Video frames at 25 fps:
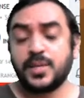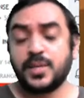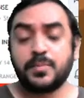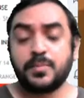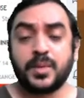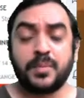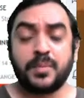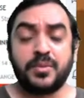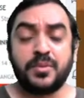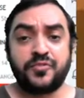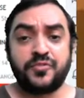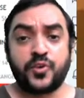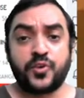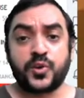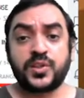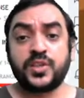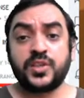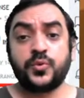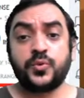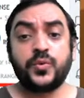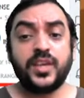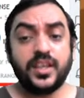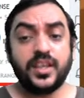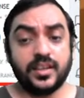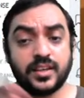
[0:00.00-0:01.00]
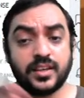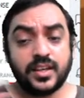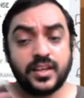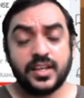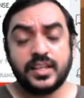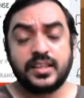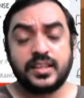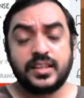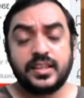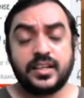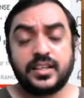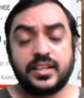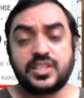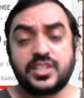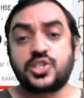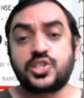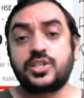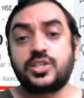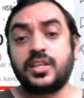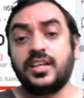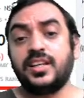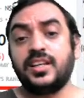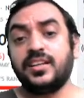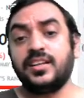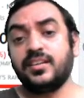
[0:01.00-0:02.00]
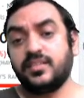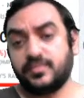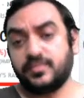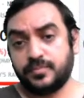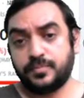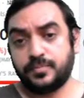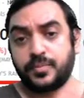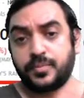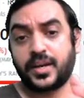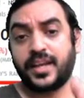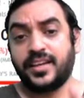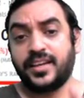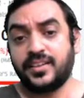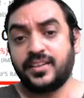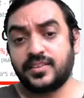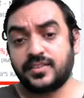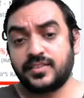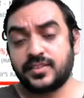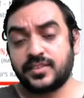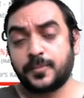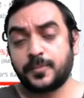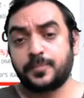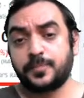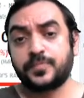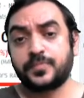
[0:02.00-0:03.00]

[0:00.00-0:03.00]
maybe for the week, the steel price,